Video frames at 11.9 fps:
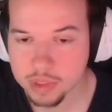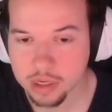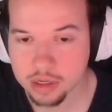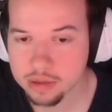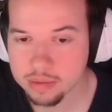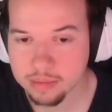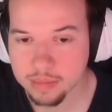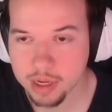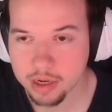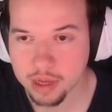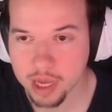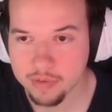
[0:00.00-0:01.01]
No, I
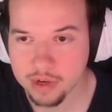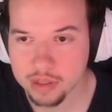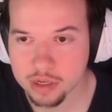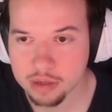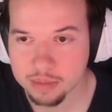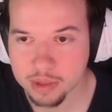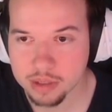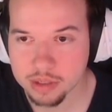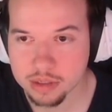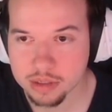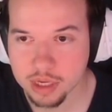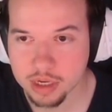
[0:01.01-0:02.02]
don't have any dark
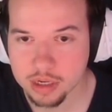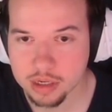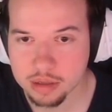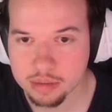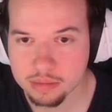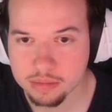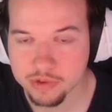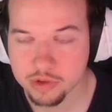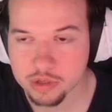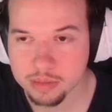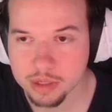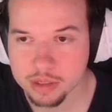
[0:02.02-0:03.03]
monsters that are
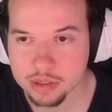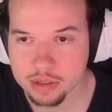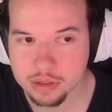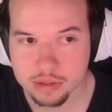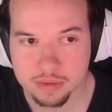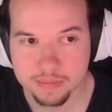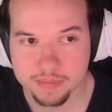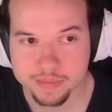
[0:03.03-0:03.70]
fusion monsters.